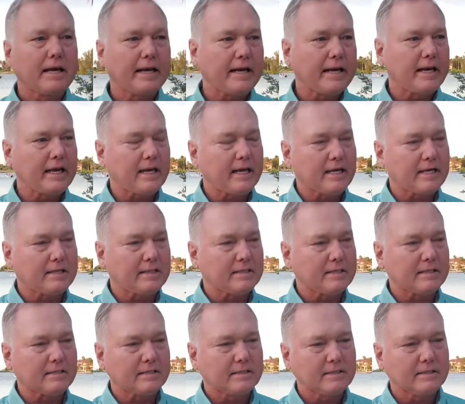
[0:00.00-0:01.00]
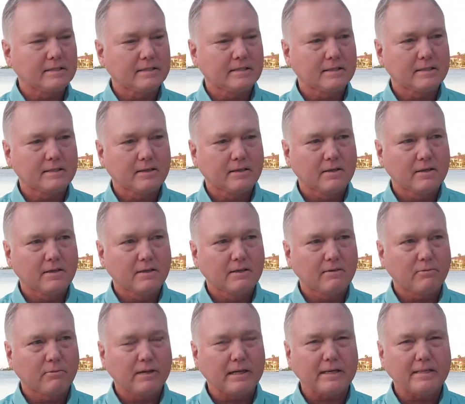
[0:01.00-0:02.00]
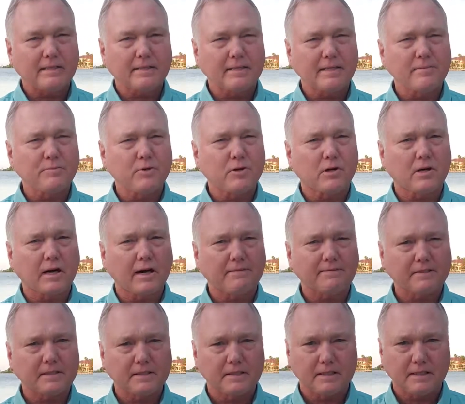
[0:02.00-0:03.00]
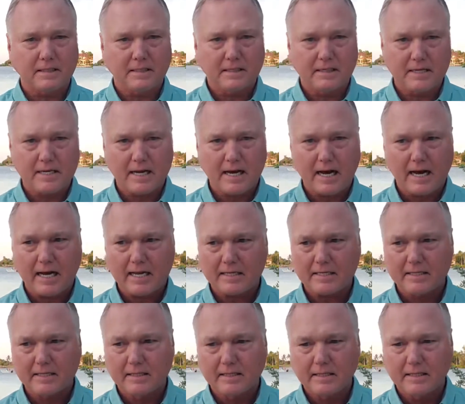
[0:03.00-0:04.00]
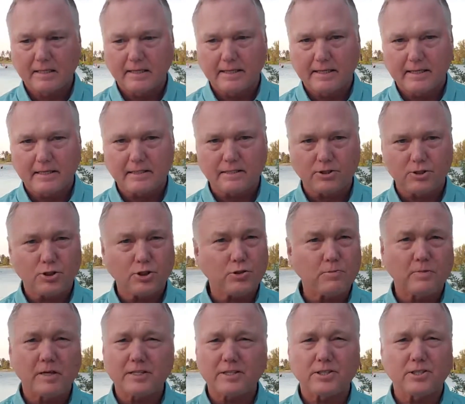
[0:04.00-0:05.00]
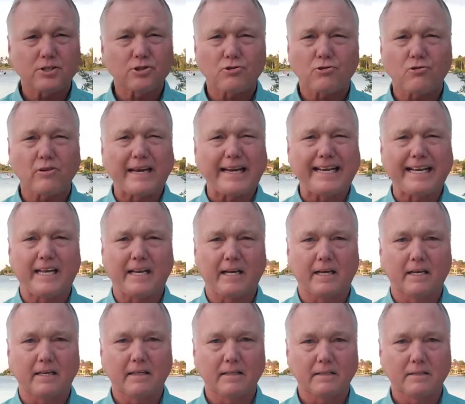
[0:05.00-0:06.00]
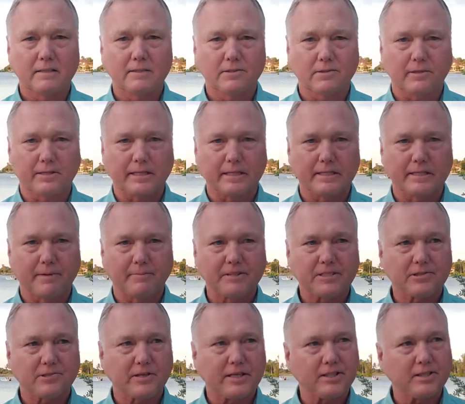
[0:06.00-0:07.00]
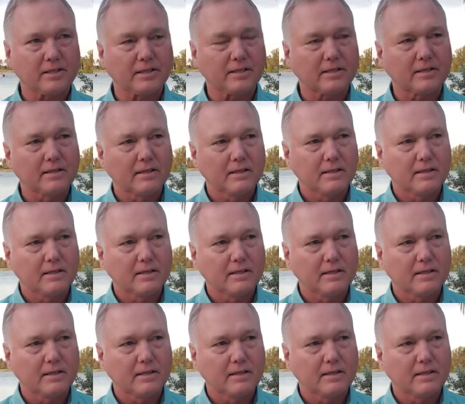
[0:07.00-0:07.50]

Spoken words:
and what I see more often than not is too much training during a demonstration,